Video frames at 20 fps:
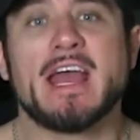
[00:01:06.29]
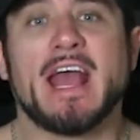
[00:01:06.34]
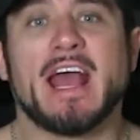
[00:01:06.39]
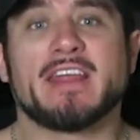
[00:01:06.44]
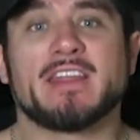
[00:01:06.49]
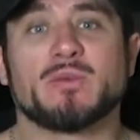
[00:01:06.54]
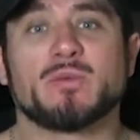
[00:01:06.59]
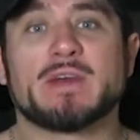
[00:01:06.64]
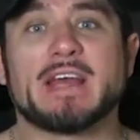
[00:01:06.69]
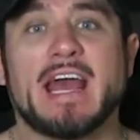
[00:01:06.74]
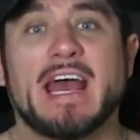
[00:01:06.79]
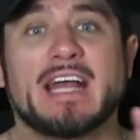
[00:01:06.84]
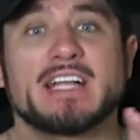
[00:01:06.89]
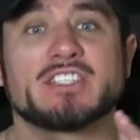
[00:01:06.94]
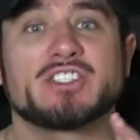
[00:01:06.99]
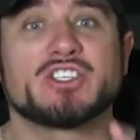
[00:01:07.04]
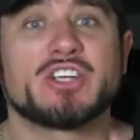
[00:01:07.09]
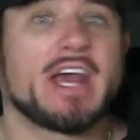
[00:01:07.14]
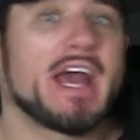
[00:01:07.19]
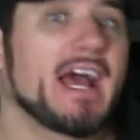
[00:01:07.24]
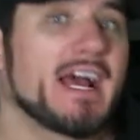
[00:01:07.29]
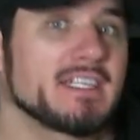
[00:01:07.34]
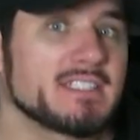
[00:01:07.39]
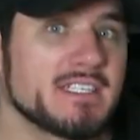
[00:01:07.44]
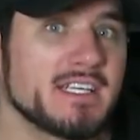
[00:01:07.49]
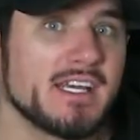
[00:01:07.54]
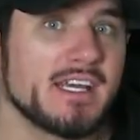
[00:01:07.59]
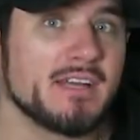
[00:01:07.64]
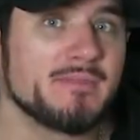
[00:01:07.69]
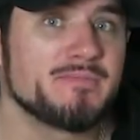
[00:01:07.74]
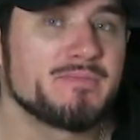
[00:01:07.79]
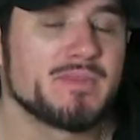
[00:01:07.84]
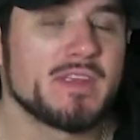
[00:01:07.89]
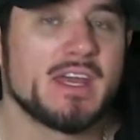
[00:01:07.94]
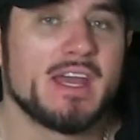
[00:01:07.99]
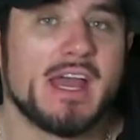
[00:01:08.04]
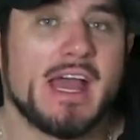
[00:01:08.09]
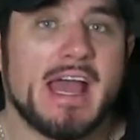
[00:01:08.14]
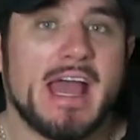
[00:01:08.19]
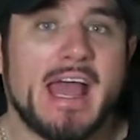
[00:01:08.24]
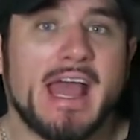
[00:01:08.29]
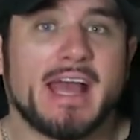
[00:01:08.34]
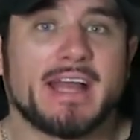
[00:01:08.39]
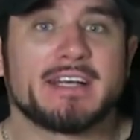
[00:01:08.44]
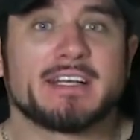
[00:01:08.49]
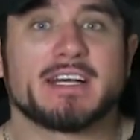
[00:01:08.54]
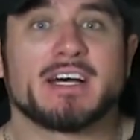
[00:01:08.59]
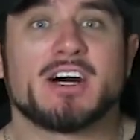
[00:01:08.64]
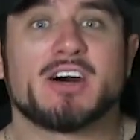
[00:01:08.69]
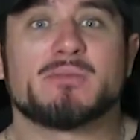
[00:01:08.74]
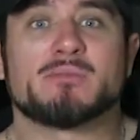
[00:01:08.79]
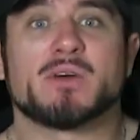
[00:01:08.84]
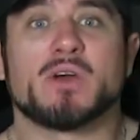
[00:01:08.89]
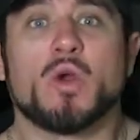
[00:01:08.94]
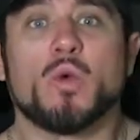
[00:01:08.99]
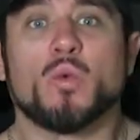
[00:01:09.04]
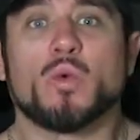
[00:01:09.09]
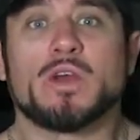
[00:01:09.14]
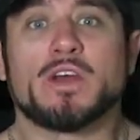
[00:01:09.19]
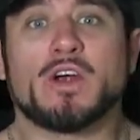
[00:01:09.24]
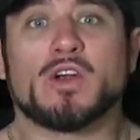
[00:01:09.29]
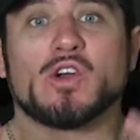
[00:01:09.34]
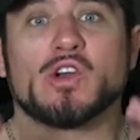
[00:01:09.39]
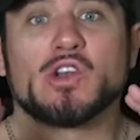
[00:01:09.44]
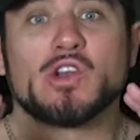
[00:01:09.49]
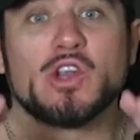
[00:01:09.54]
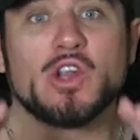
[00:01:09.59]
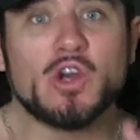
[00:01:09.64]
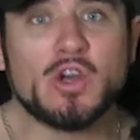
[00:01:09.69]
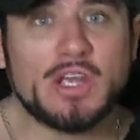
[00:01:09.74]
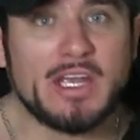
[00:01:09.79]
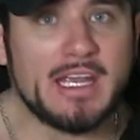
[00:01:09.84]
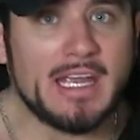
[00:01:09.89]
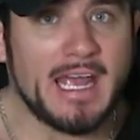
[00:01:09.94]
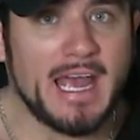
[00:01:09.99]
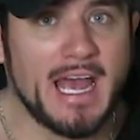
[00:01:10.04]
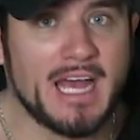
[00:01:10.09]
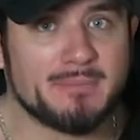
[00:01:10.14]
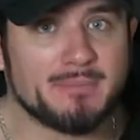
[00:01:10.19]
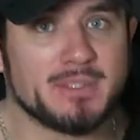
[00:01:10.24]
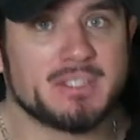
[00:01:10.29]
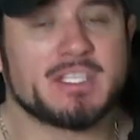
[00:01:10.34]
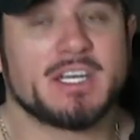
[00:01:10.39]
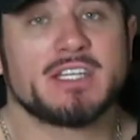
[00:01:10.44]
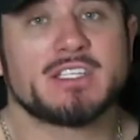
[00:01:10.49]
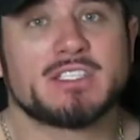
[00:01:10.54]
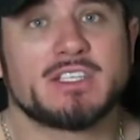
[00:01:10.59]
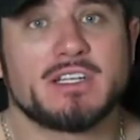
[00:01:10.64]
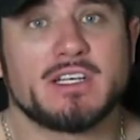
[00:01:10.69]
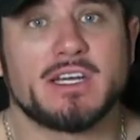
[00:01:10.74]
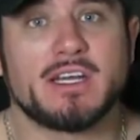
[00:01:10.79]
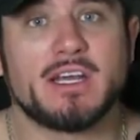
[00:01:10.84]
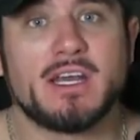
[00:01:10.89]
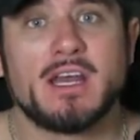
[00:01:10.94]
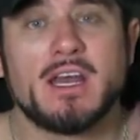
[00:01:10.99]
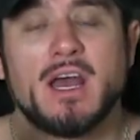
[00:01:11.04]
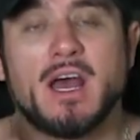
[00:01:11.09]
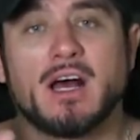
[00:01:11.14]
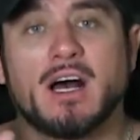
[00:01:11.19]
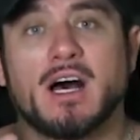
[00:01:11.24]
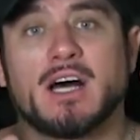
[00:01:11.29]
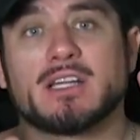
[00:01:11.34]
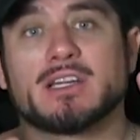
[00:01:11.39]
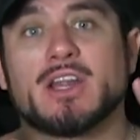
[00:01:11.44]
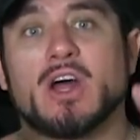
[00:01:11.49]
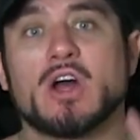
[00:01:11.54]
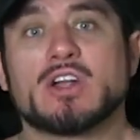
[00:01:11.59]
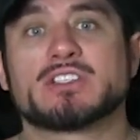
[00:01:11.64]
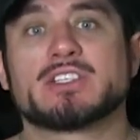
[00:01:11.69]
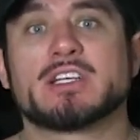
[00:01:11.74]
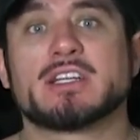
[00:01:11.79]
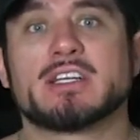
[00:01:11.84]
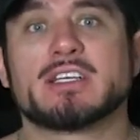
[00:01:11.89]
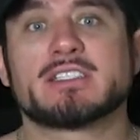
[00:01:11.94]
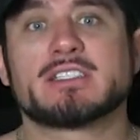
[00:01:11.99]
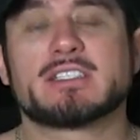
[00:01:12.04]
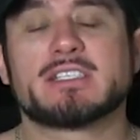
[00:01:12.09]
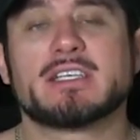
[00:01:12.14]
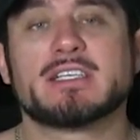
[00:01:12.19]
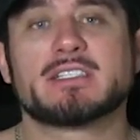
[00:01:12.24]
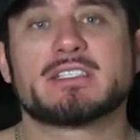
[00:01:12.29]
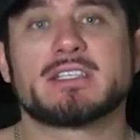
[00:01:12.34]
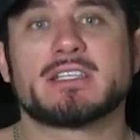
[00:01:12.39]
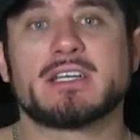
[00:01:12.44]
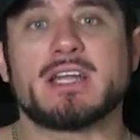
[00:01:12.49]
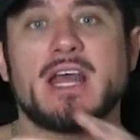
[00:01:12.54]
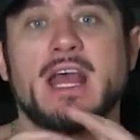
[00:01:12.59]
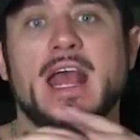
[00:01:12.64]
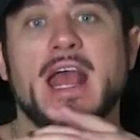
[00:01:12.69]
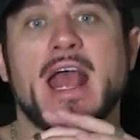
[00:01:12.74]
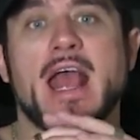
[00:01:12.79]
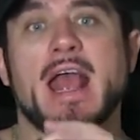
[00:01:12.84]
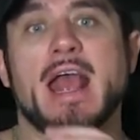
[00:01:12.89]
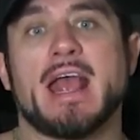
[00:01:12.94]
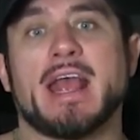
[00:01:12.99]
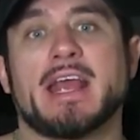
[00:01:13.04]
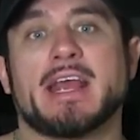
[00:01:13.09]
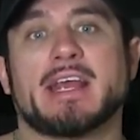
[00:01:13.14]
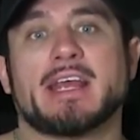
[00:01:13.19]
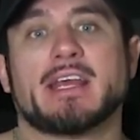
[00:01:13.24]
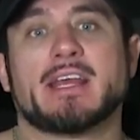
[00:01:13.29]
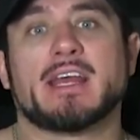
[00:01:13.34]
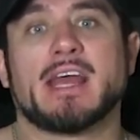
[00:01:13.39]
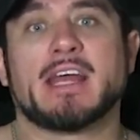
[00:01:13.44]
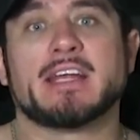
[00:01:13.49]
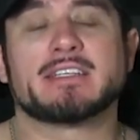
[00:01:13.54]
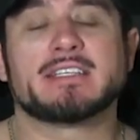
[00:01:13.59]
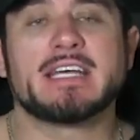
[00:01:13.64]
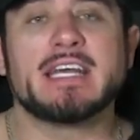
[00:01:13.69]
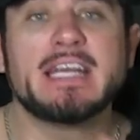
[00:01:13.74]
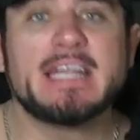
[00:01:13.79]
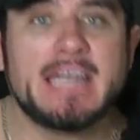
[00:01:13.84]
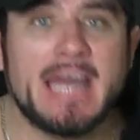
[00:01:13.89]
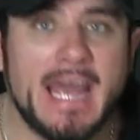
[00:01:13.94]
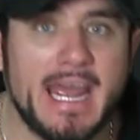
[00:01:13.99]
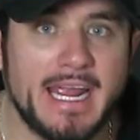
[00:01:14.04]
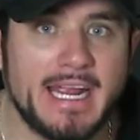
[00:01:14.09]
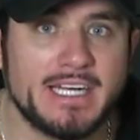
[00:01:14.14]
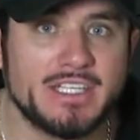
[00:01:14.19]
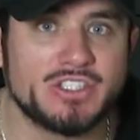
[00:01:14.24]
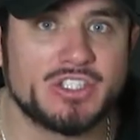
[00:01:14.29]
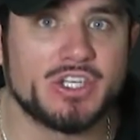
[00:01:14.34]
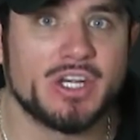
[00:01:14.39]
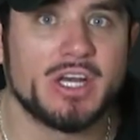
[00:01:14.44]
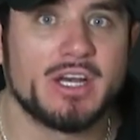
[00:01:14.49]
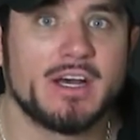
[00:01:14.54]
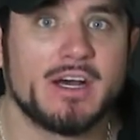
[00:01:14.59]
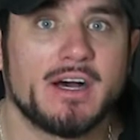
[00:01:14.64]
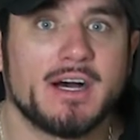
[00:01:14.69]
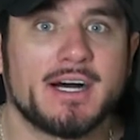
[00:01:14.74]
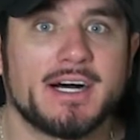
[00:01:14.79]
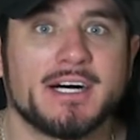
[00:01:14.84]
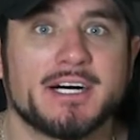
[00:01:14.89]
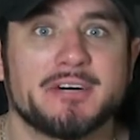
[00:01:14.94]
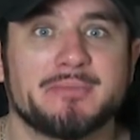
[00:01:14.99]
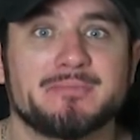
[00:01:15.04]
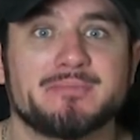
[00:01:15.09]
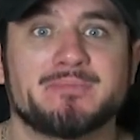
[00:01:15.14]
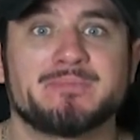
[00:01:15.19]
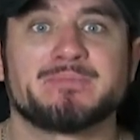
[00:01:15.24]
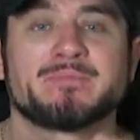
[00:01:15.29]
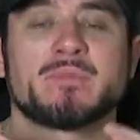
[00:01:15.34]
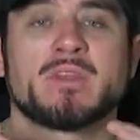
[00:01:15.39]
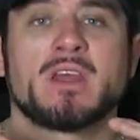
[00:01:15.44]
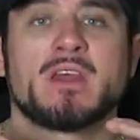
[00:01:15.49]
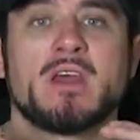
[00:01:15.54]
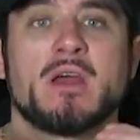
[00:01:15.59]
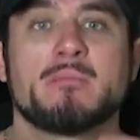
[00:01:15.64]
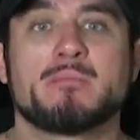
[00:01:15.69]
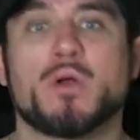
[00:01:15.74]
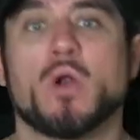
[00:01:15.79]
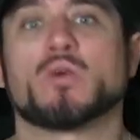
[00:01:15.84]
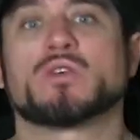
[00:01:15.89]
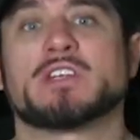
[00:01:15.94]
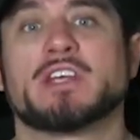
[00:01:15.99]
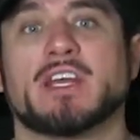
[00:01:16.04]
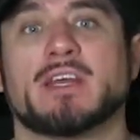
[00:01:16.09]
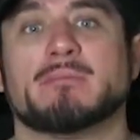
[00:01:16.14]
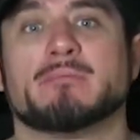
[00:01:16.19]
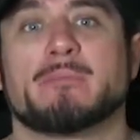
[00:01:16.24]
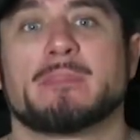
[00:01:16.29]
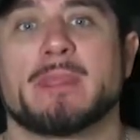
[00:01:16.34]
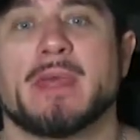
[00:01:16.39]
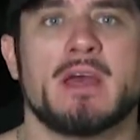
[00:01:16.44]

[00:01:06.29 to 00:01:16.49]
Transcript: And then we had Jazzy. And um, we are looking at potentially uh, launching this season a, a teenage um, pro team.